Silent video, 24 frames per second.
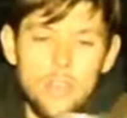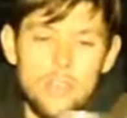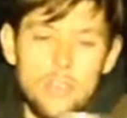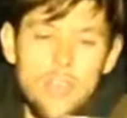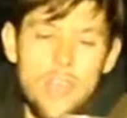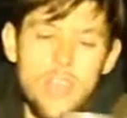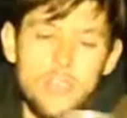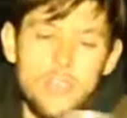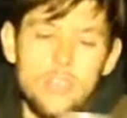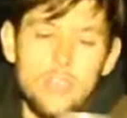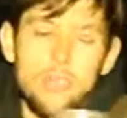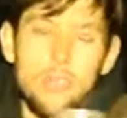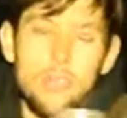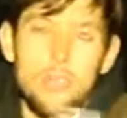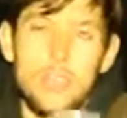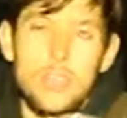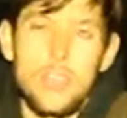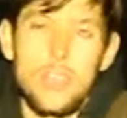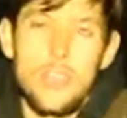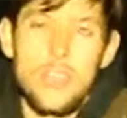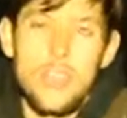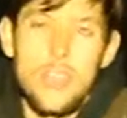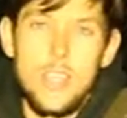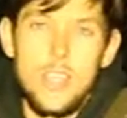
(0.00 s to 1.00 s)
attractors
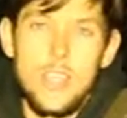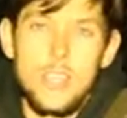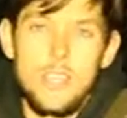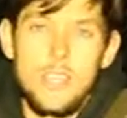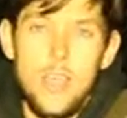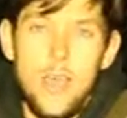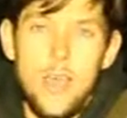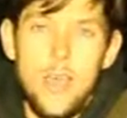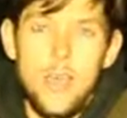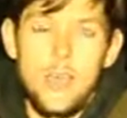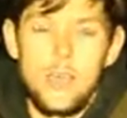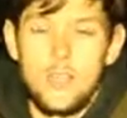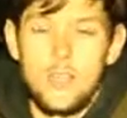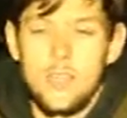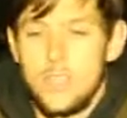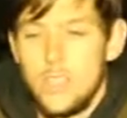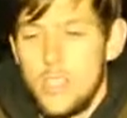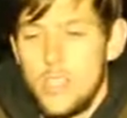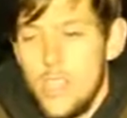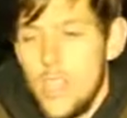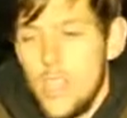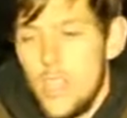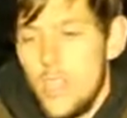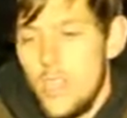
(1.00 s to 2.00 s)
what's in these
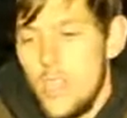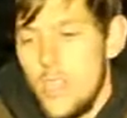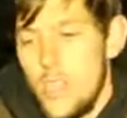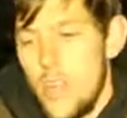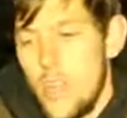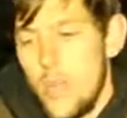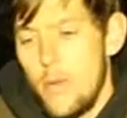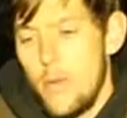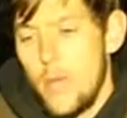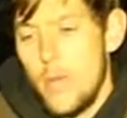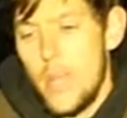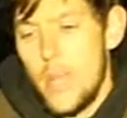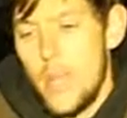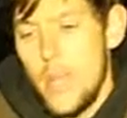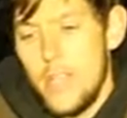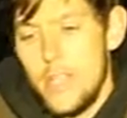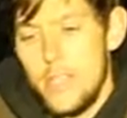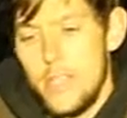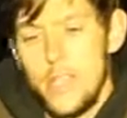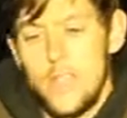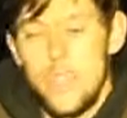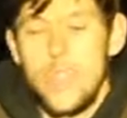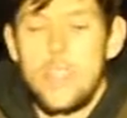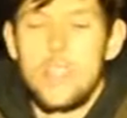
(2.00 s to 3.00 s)
baits, you know,
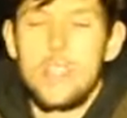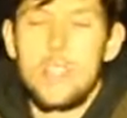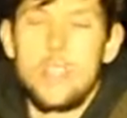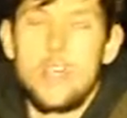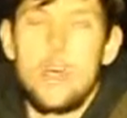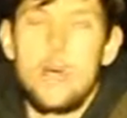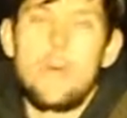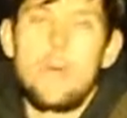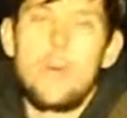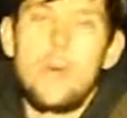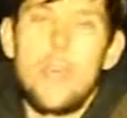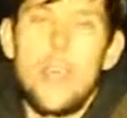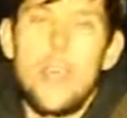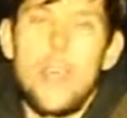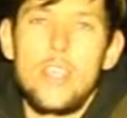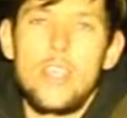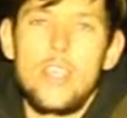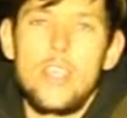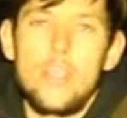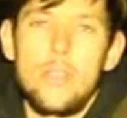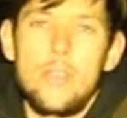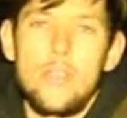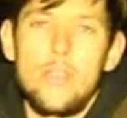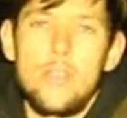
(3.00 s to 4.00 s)
it's a
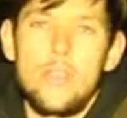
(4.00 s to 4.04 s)
combination